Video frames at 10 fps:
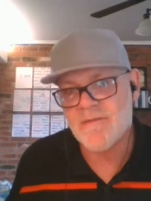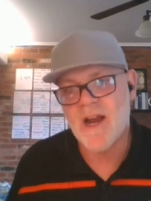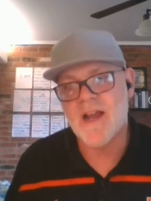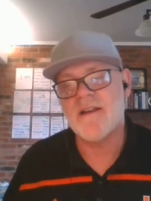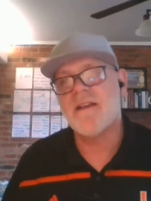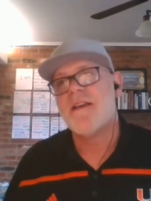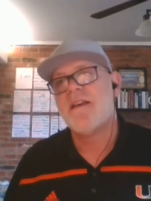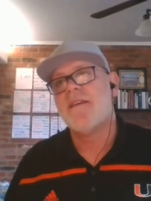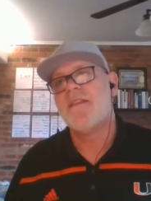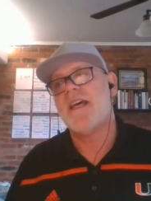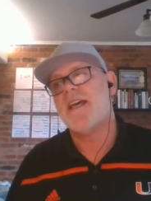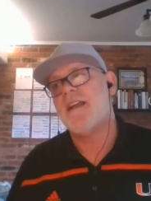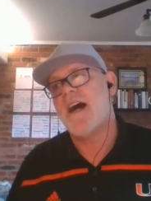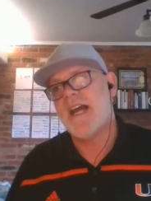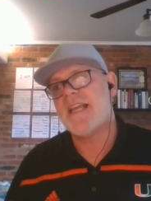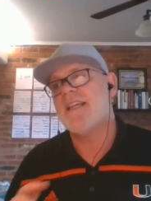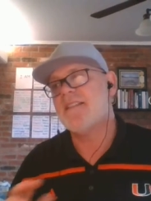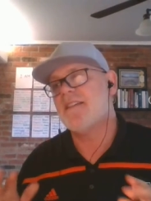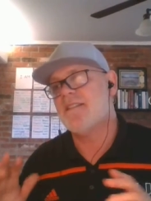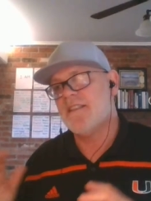right, that I get
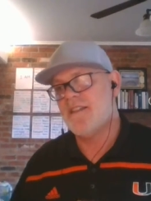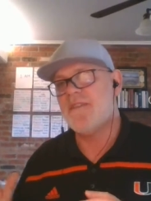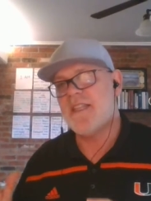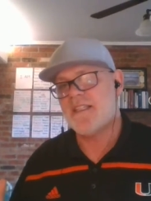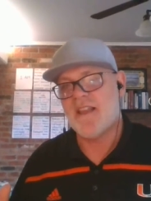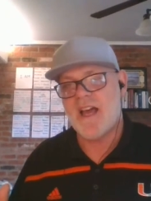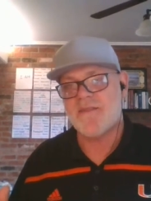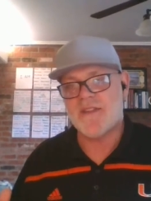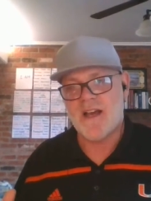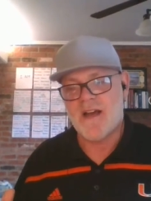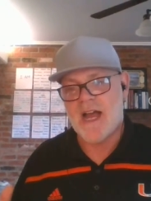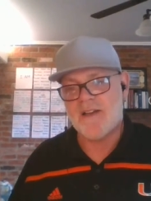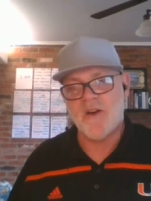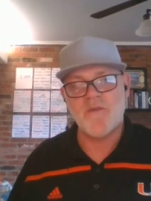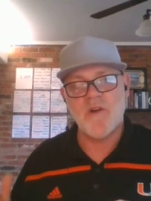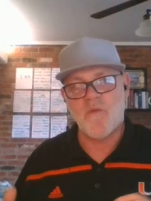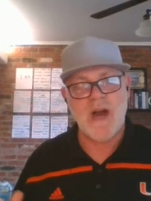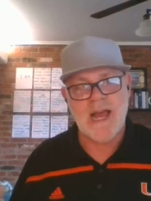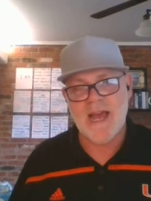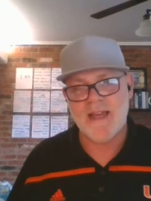to live this lifestyle. I don't know
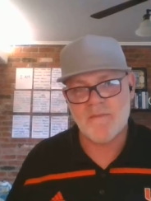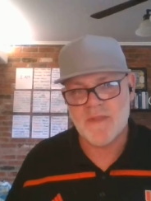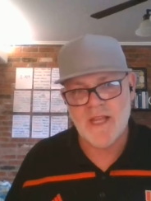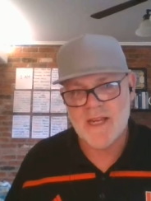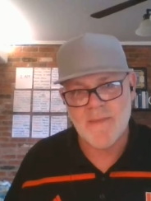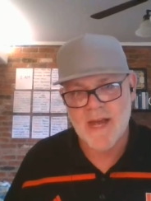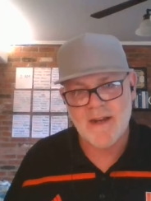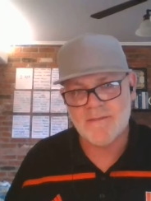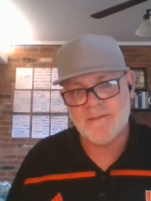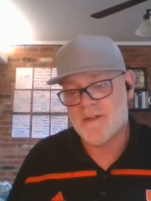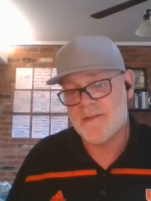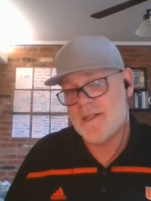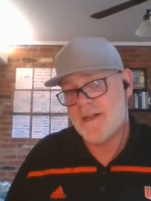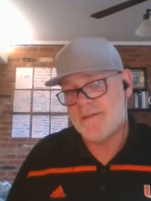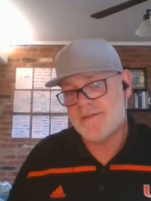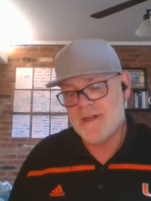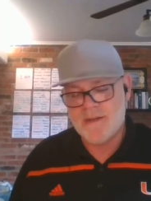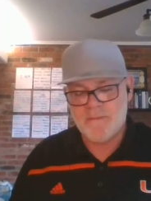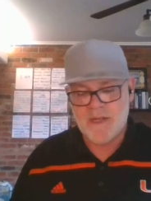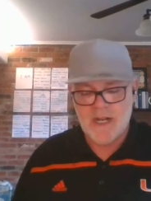why I complain about it. I really don't, right?
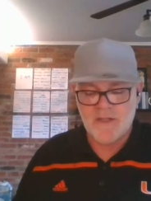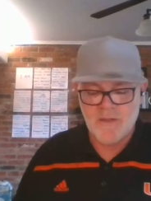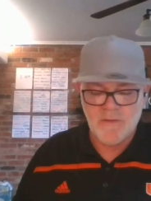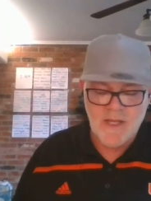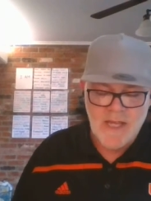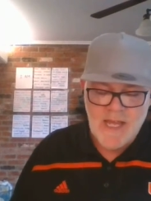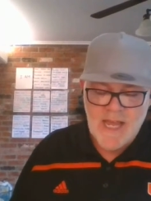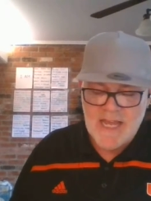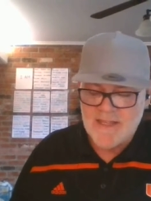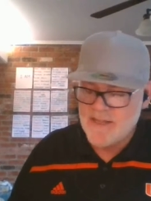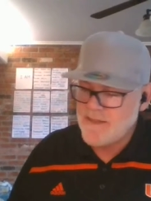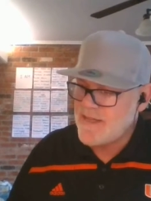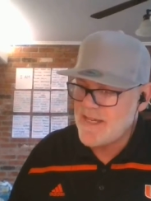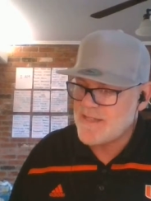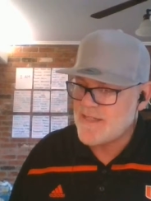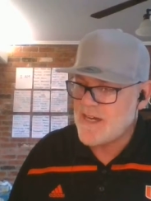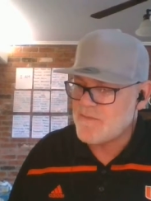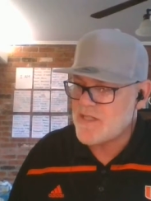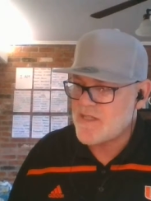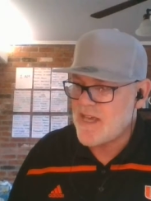But I do. And the other thing is that I'm
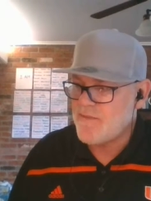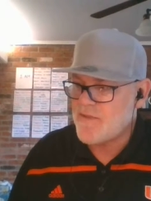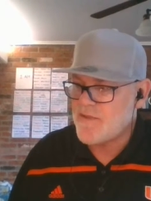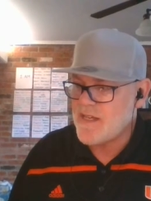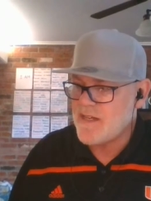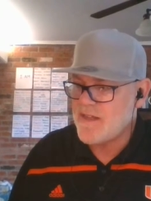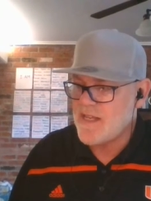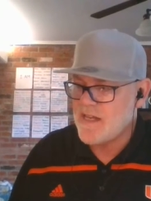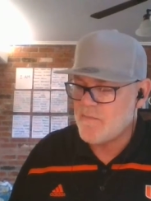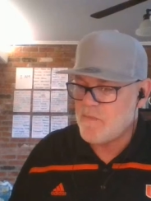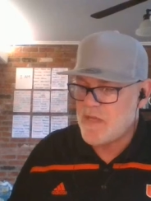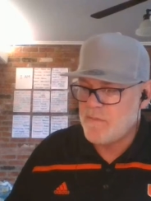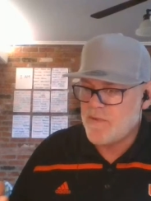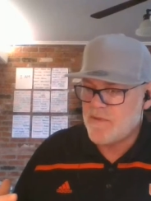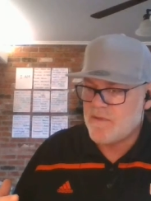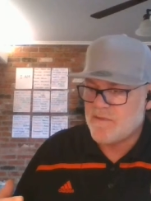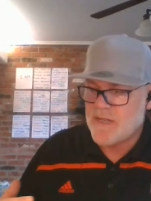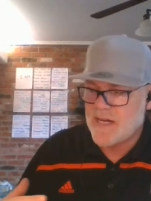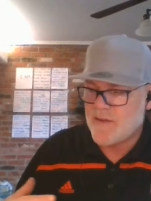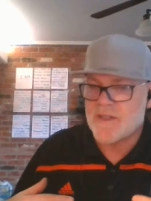just thankful that, that people
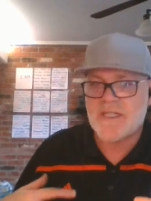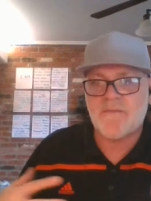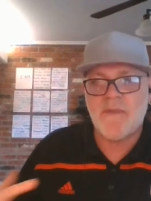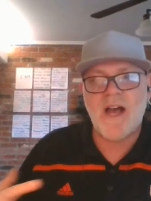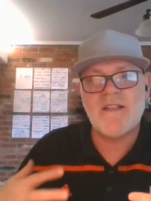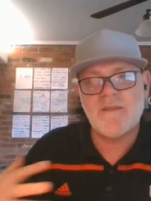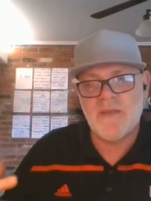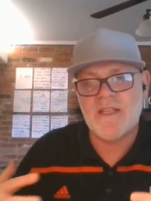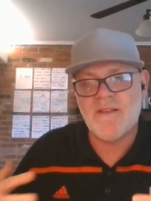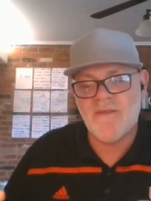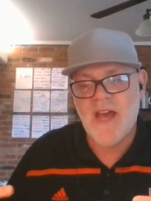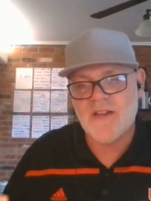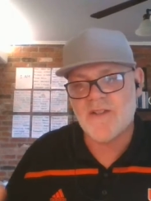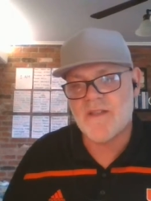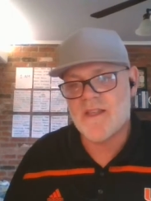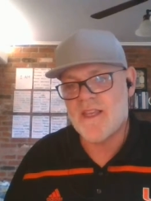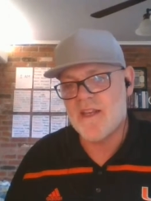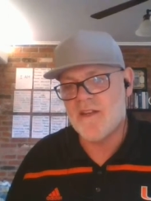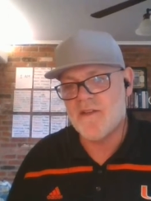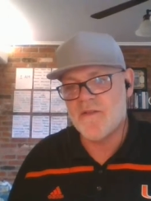like respond to me in the fashion that they
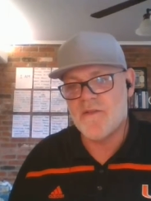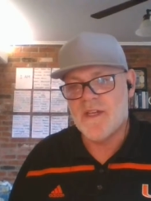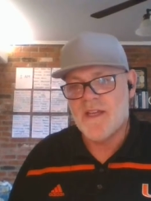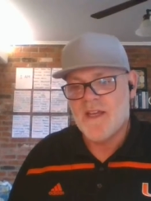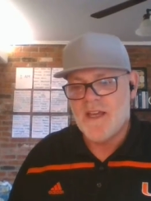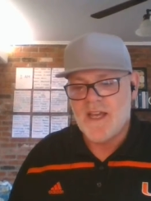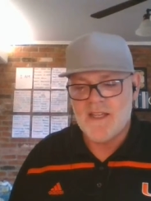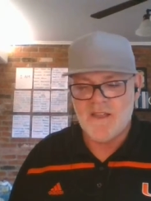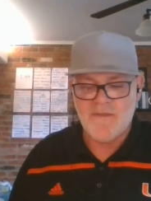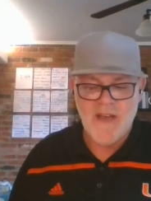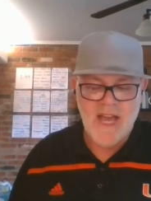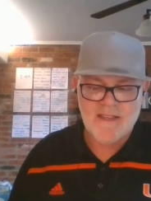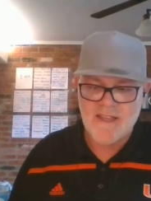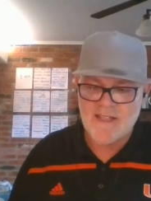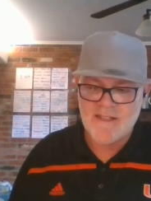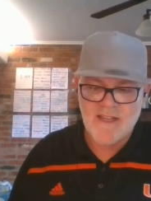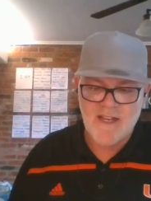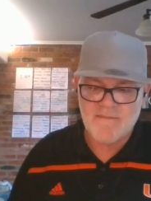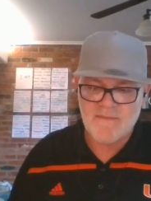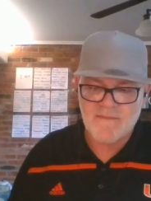do, and the fact that
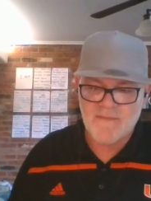uh,